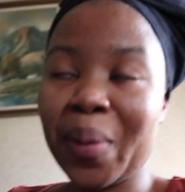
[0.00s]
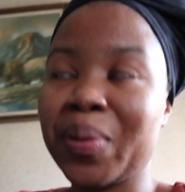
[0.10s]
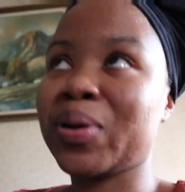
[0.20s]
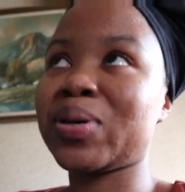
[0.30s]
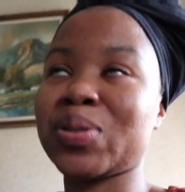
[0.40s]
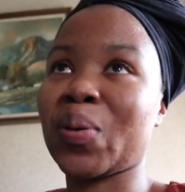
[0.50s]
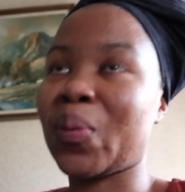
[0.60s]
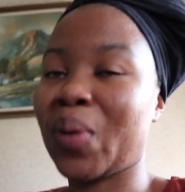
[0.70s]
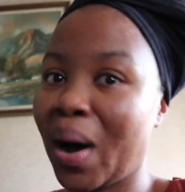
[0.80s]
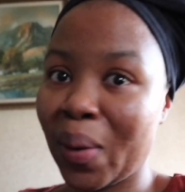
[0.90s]
because,
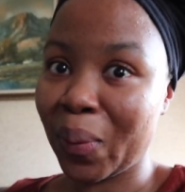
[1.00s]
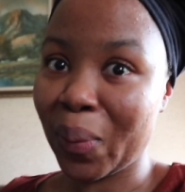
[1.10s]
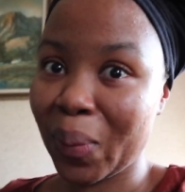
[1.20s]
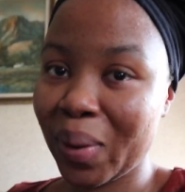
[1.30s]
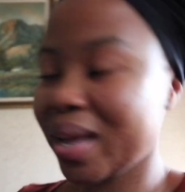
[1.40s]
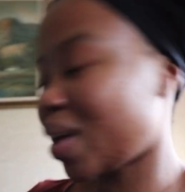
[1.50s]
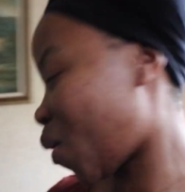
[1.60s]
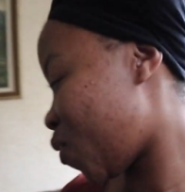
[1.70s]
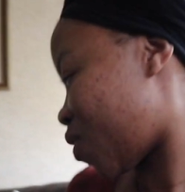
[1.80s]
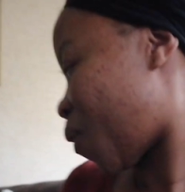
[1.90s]
wow, get
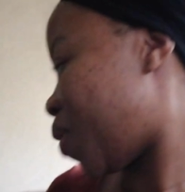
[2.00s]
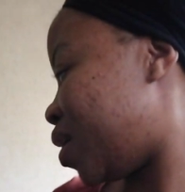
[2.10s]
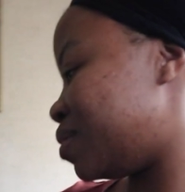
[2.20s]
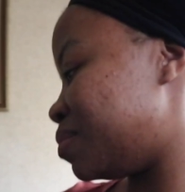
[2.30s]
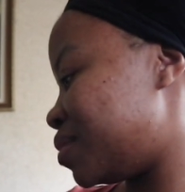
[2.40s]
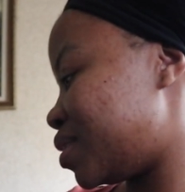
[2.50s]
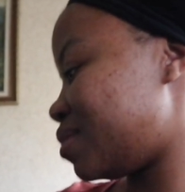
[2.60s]
overwhelmed.